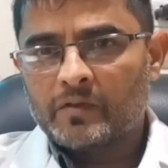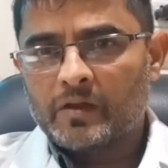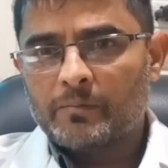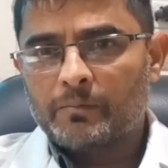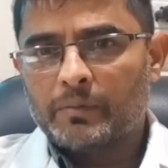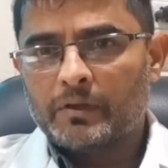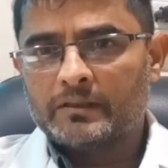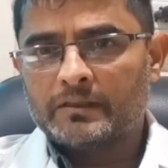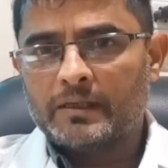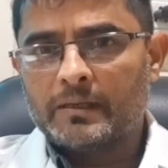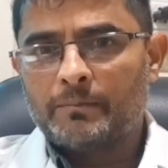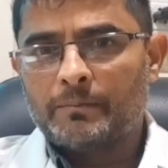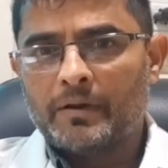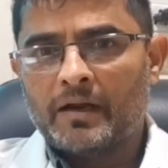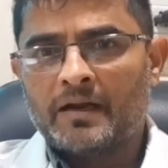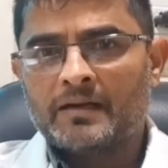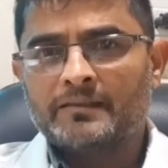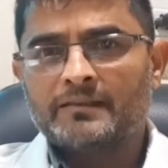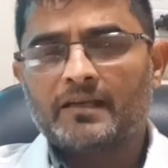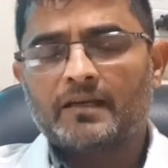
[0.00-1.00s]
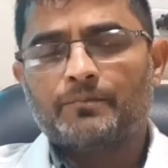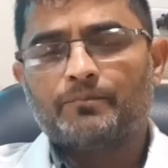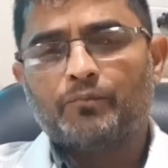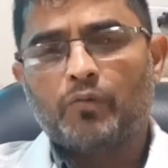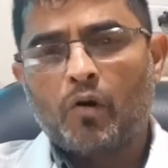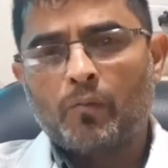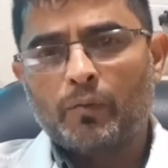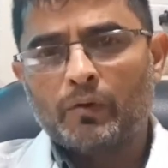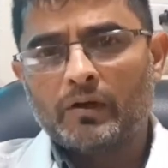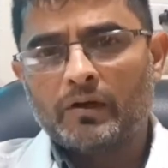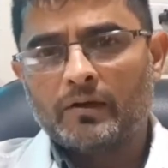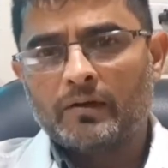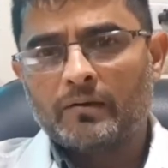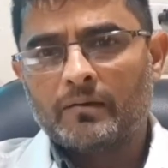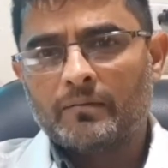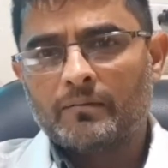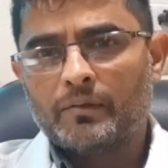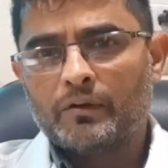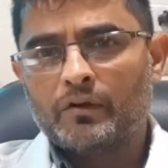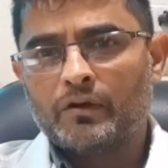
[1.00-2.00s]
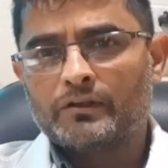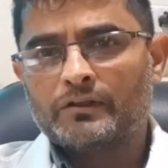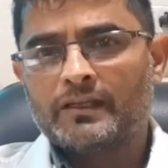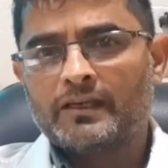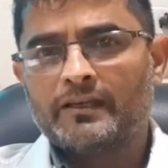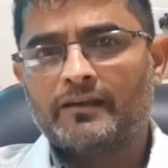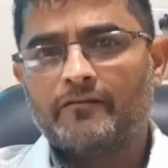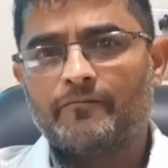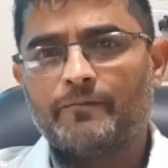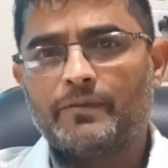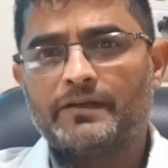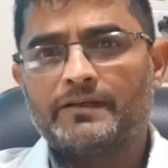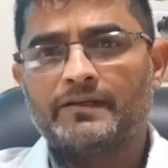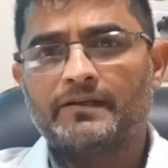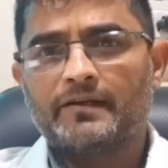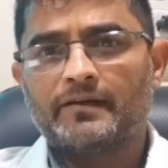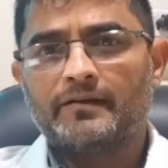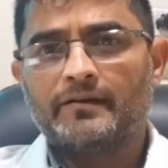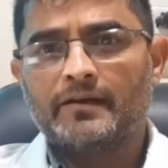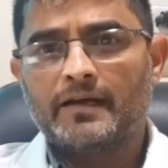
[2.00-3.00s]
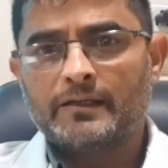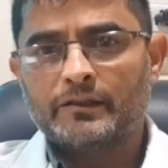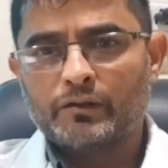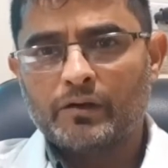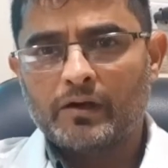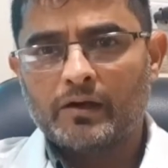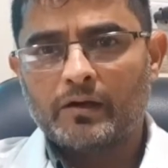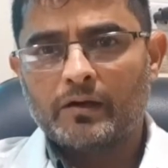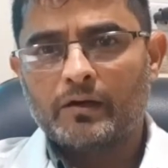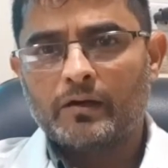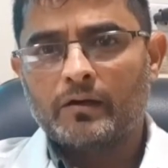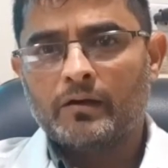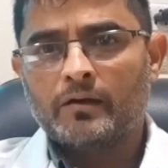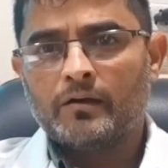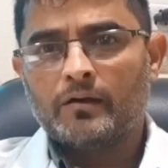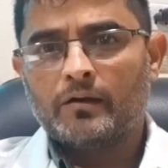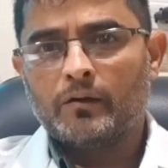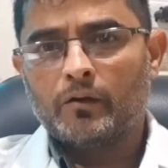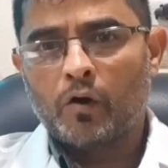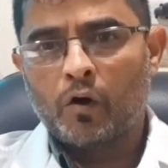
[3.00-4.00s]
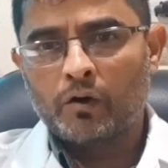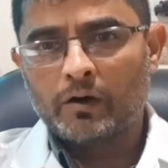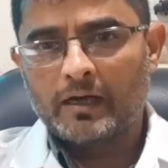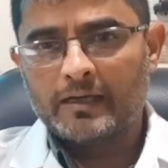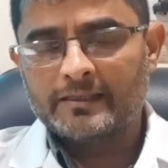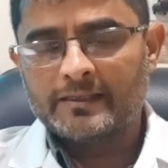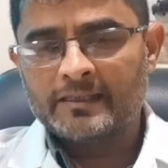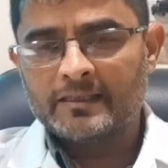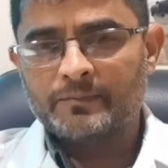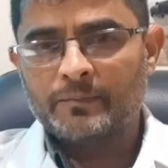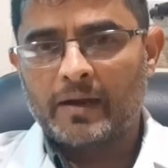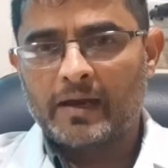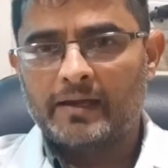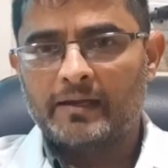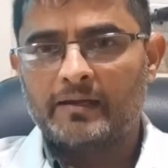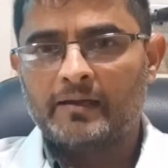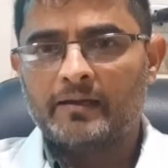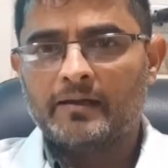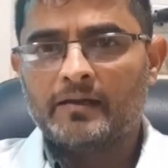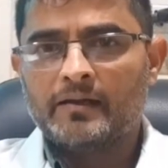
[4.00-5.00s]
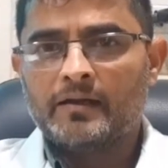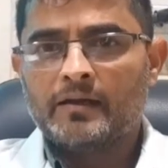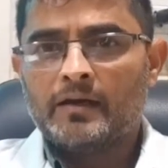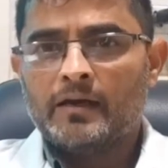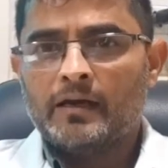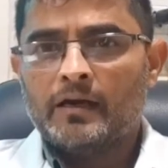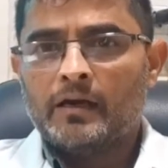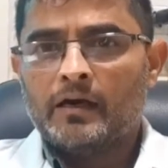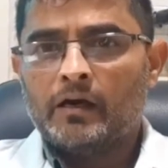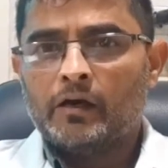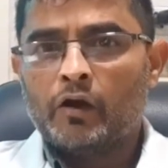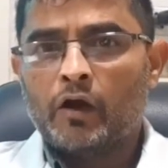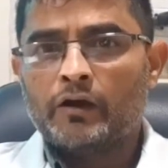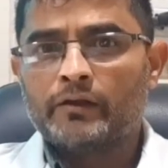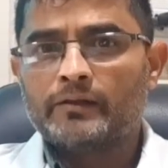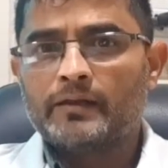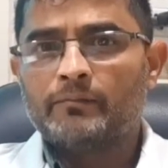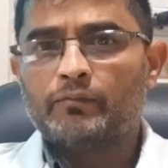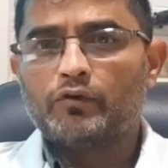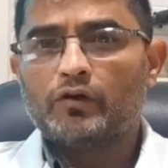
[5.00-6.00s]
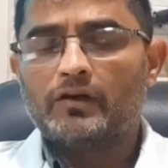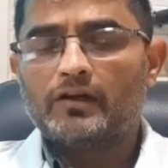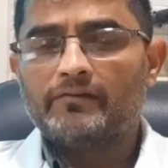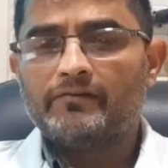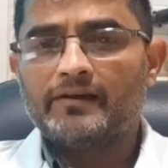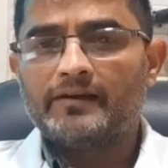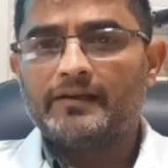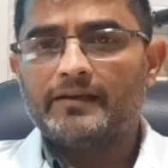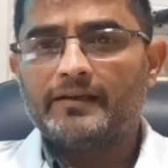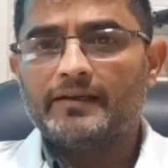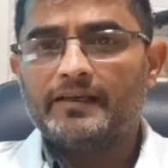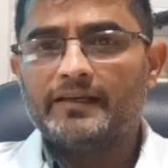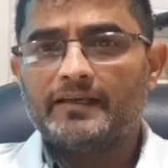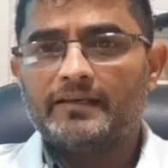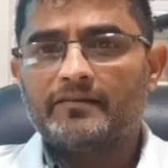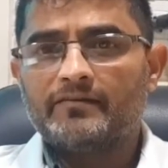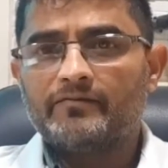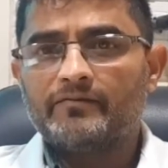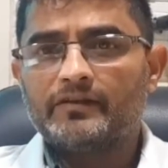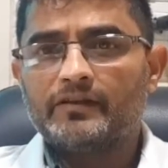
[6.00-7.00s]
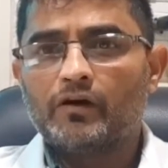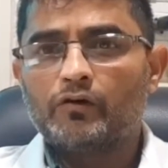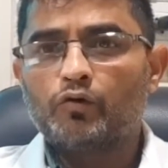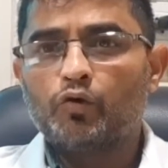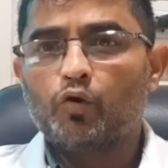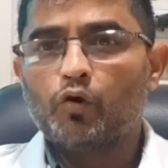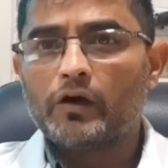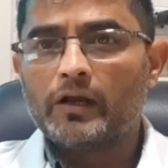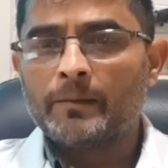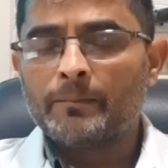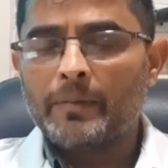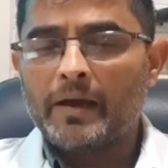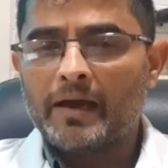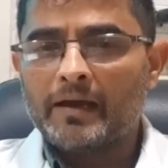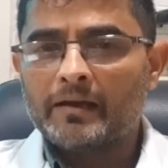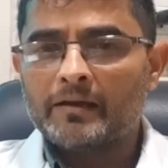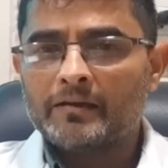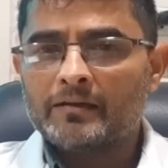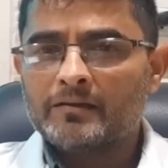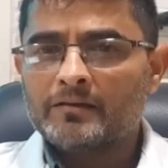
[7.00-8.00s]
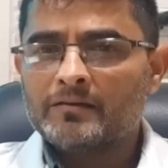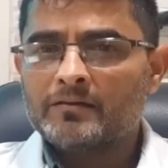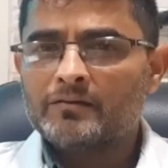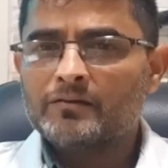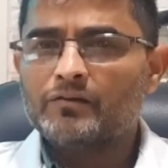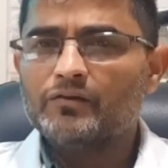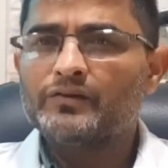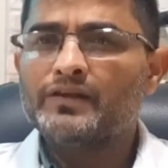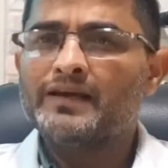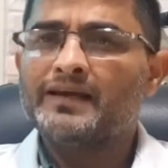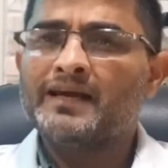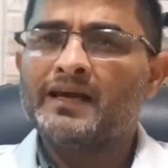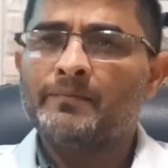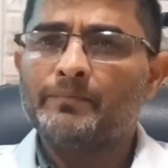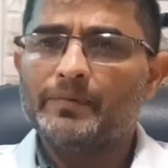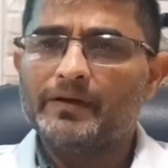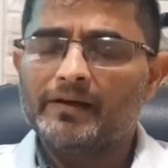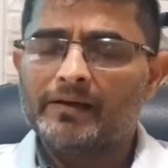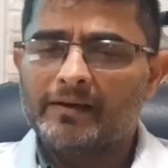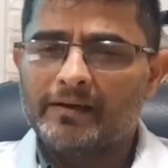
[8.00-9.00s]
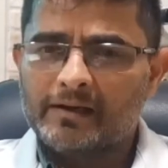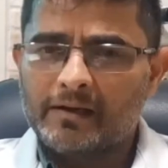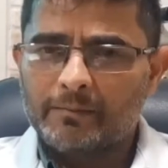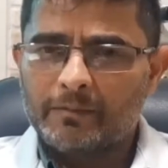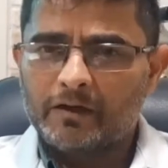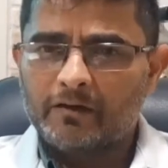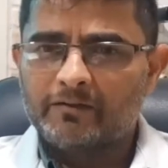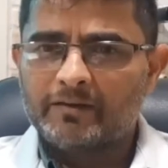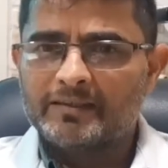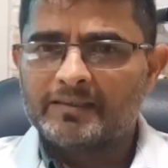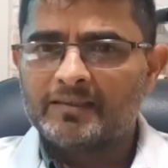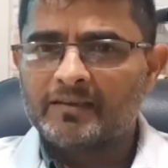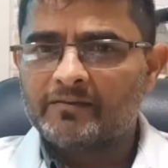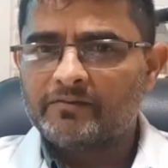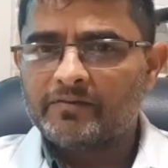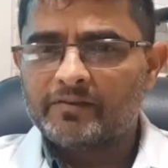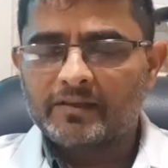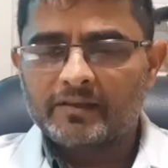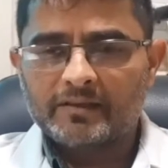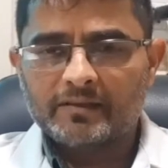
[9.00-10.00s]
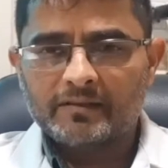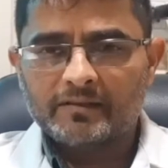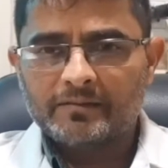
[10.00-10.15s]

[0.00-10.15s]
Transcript: Plus, implants are popular because they give patient a natural, long-lasting smile, allowing them to live and eat without holding back. So they can be a little bit of discomfort.